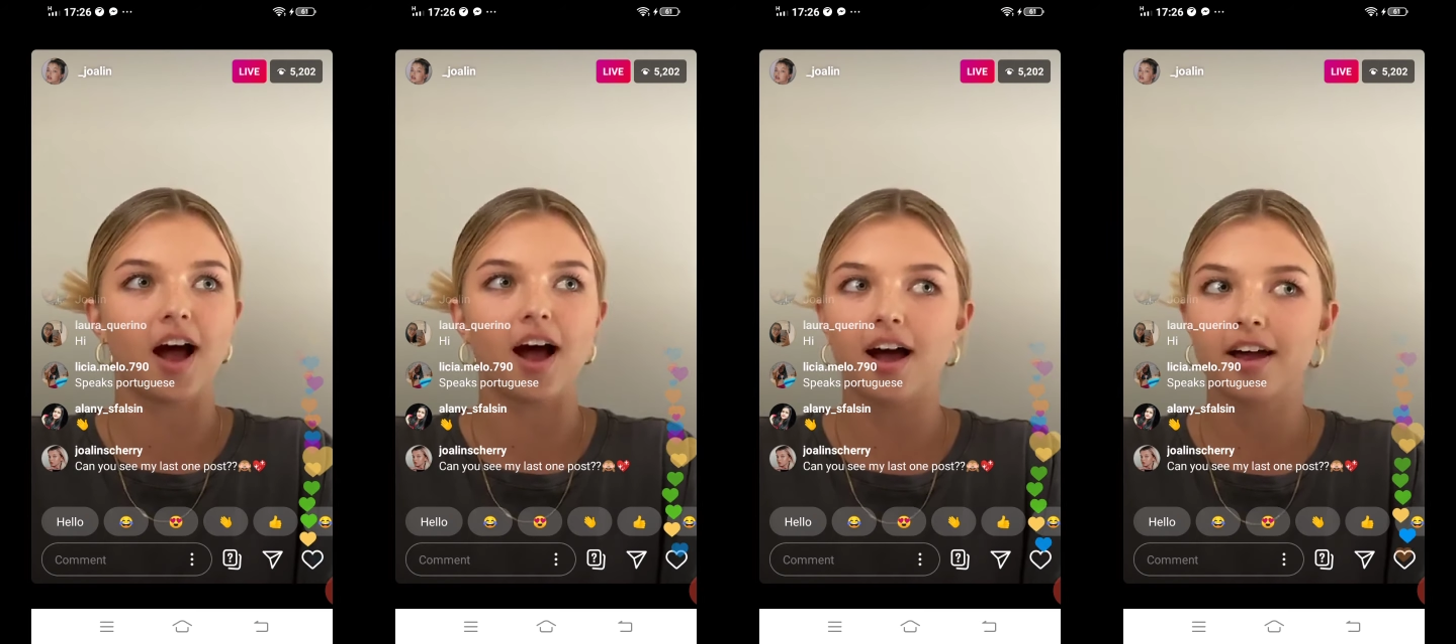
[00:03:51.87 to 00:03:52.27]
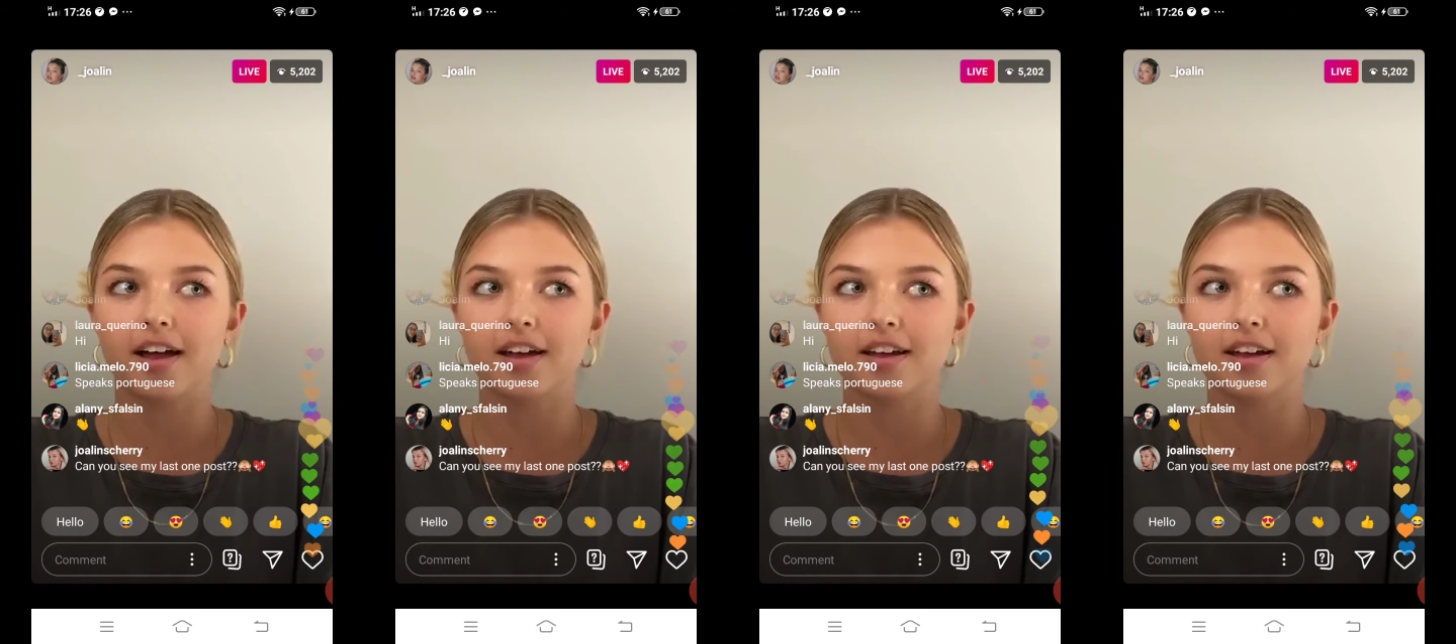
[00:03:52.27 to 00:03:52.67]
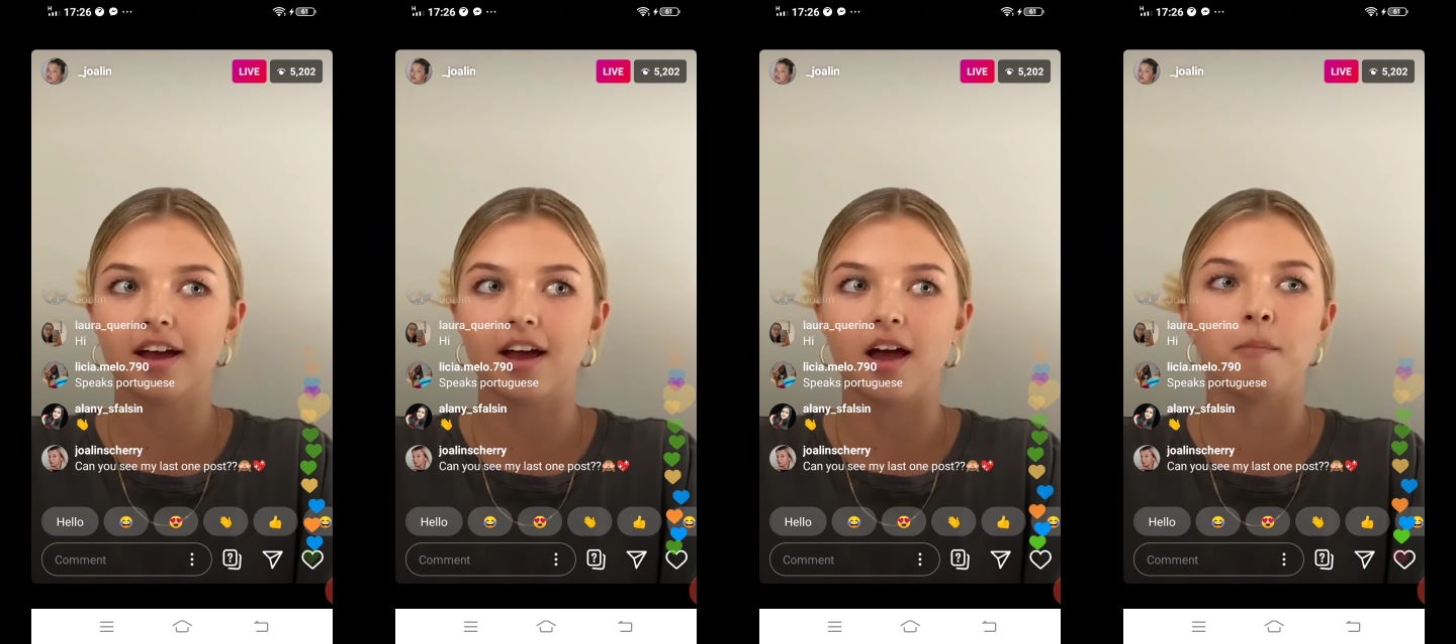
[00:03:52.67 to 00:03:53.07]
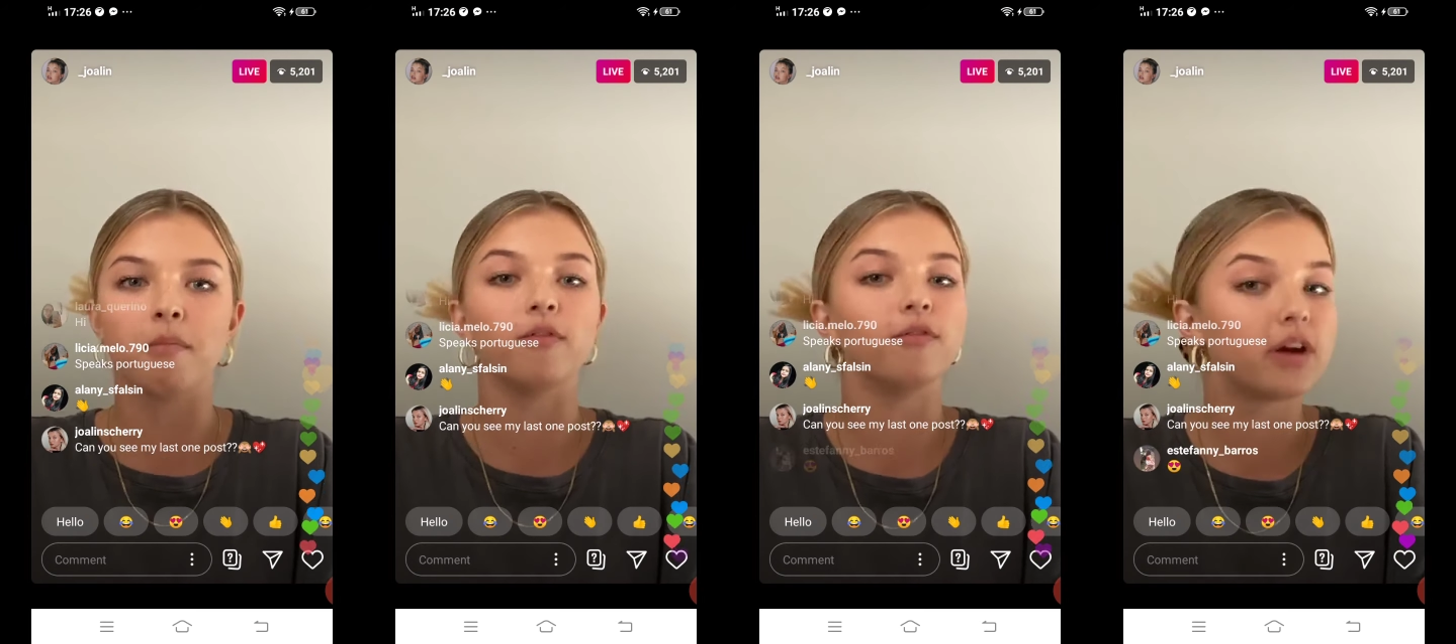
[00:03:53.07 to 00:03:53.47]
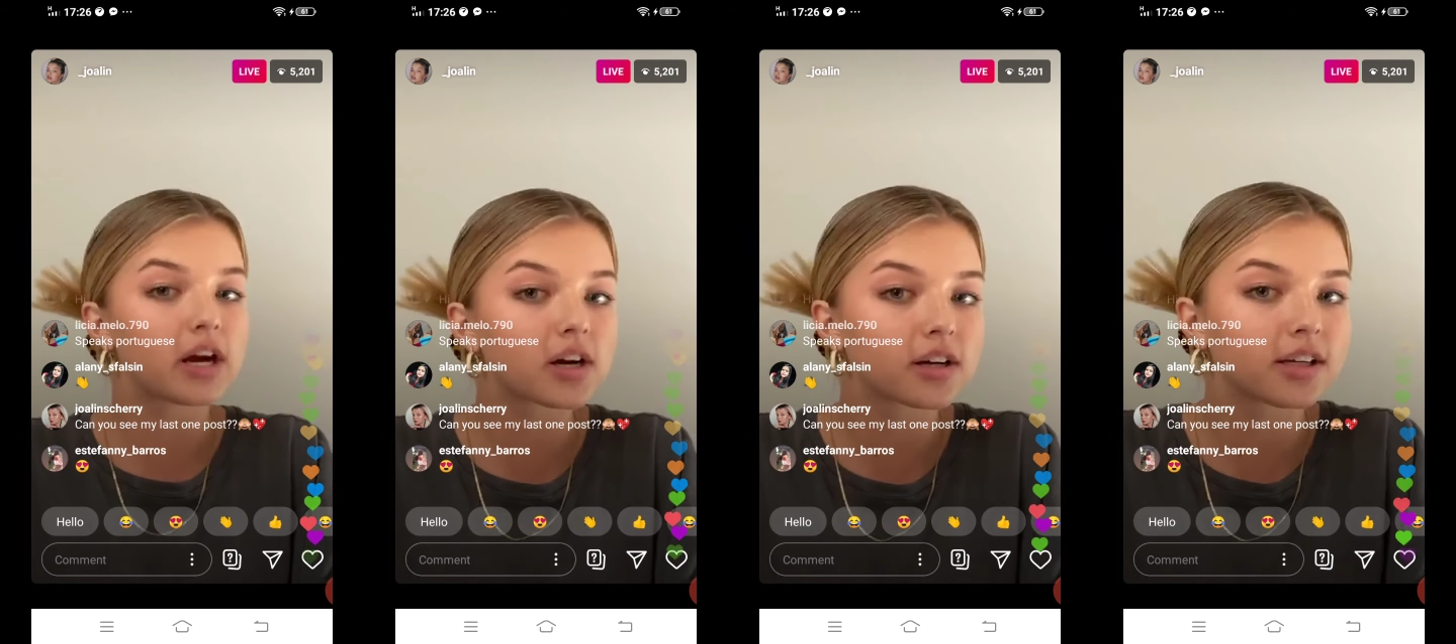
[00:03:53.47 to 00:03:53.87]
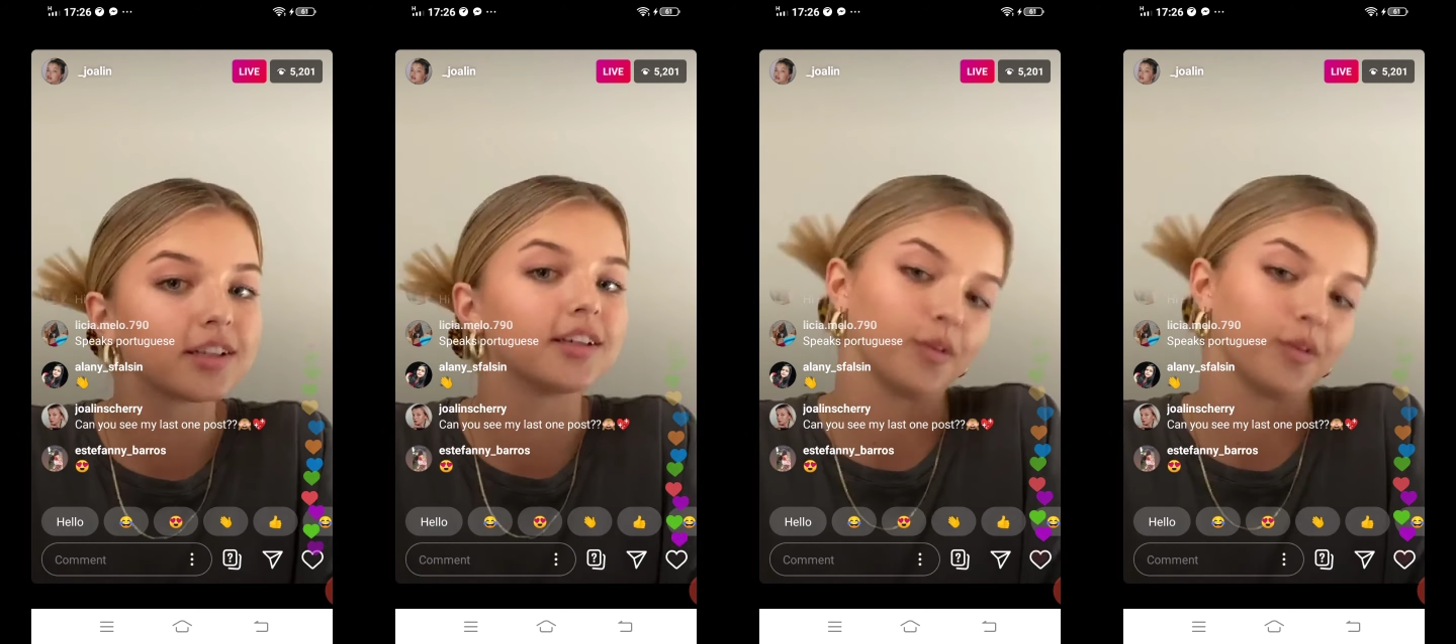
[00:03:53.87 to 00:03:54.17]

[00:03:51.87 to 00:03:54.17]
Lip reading: I am very